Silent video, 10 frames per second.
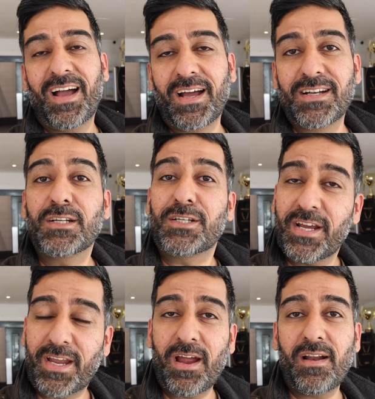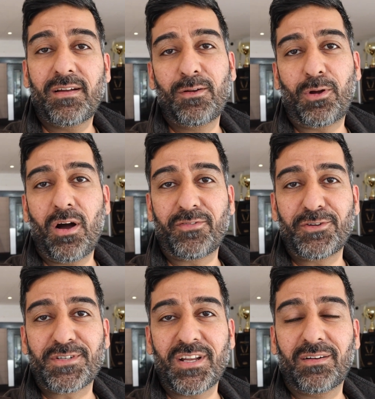And take care, look
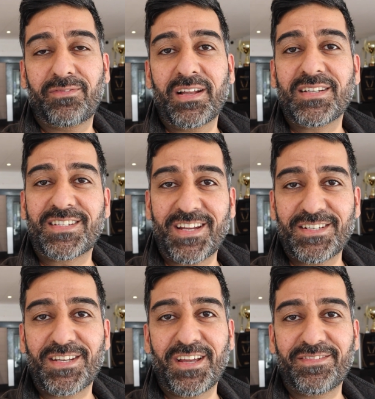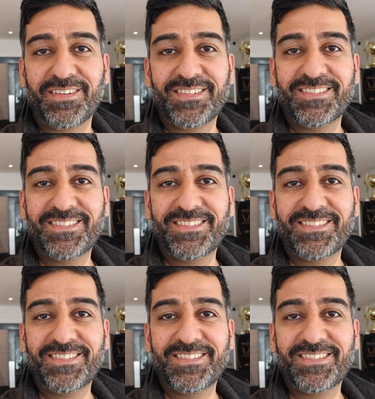after yourself, and stay safe.